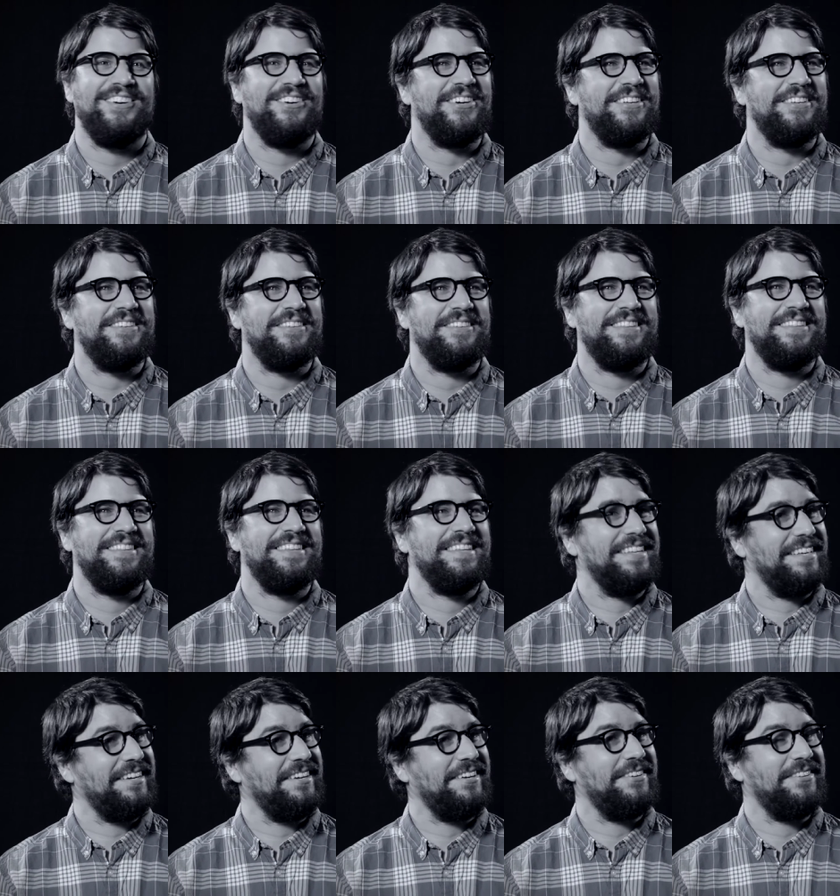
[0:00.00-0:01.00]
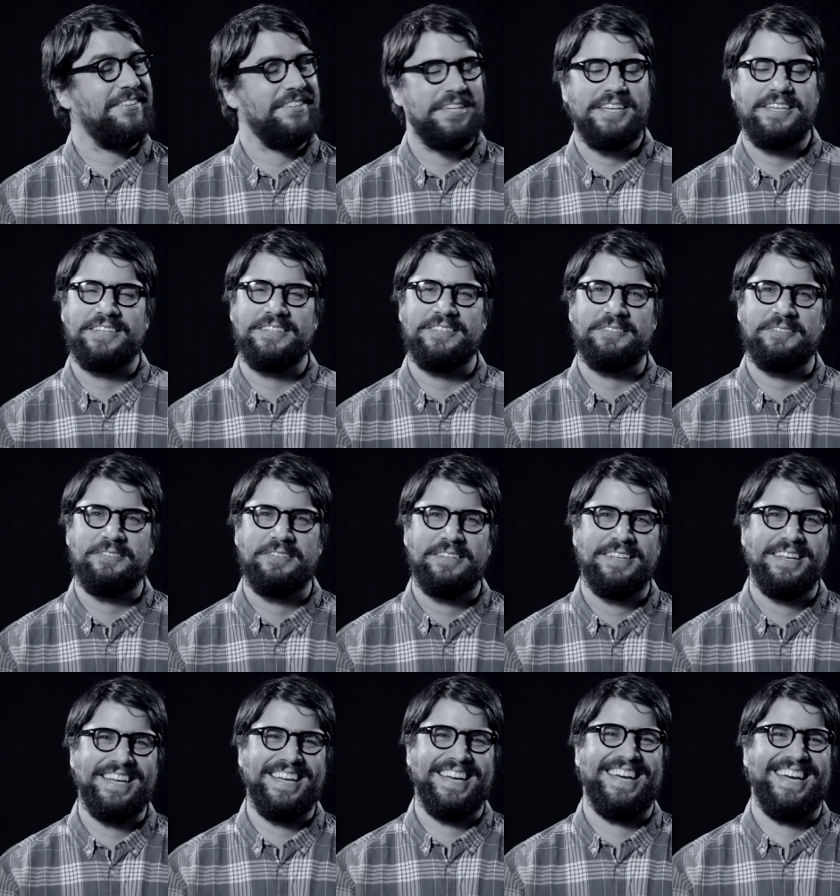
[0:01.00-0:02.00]
musician and DJ,
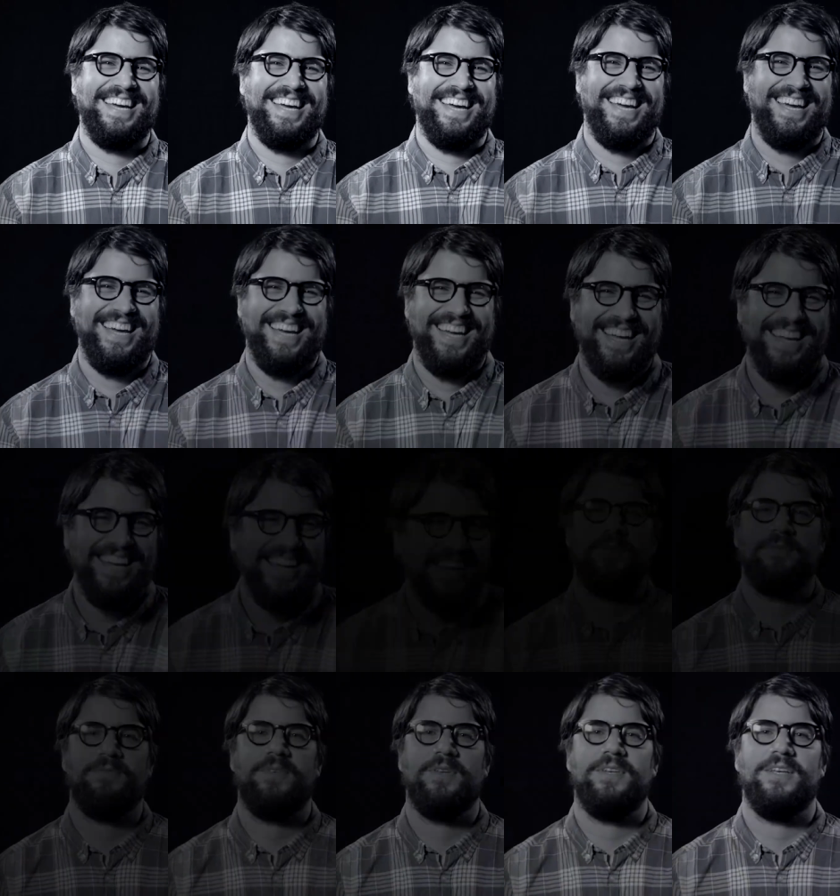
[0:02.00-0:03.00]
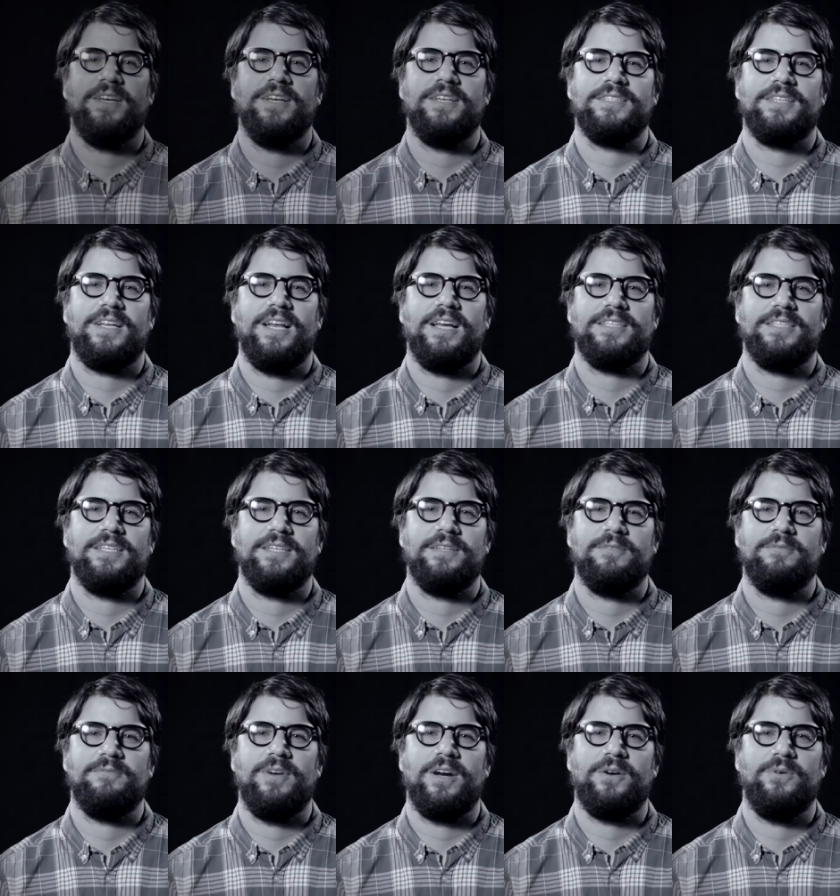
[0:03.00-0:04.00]
uh, come up to 15 years
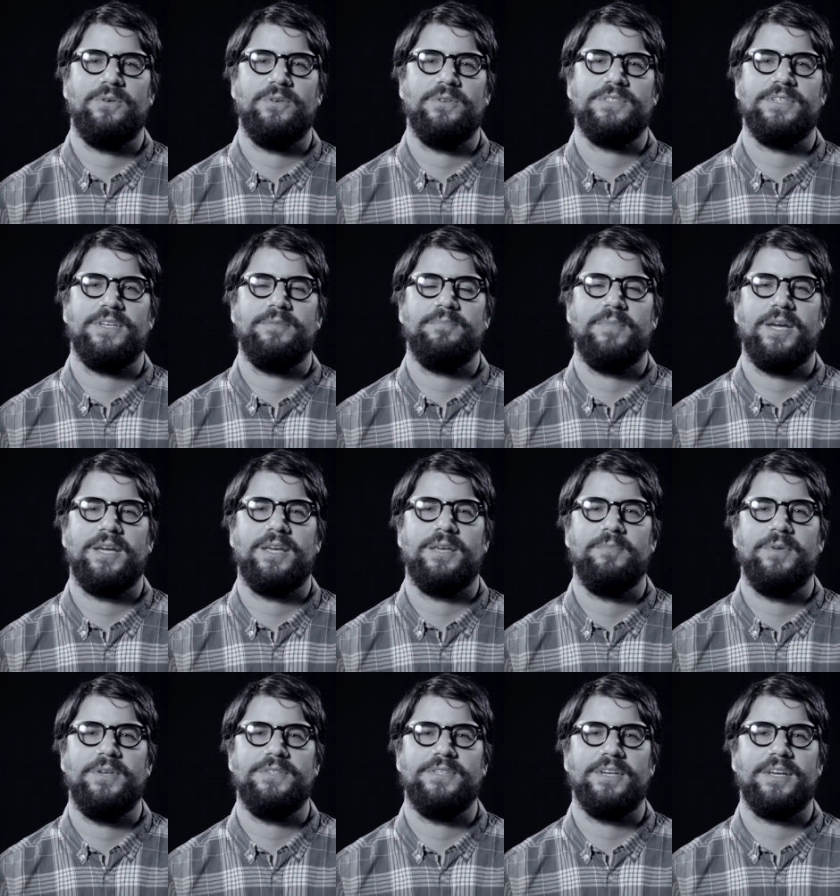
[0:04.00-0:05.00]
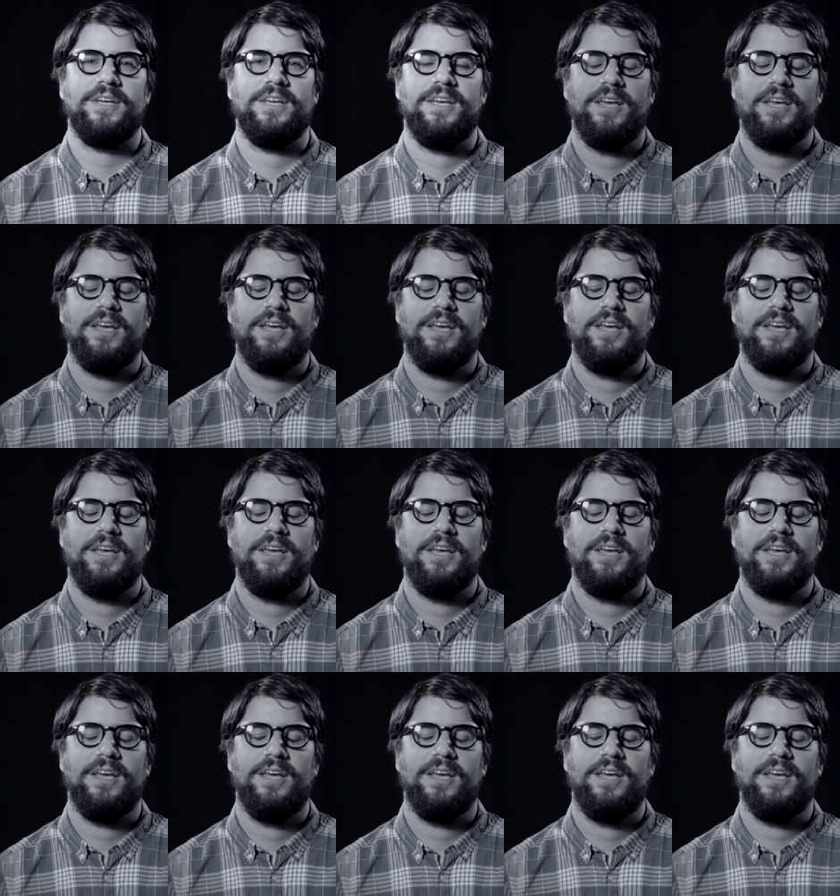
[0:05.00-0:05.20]
collecting records and making music.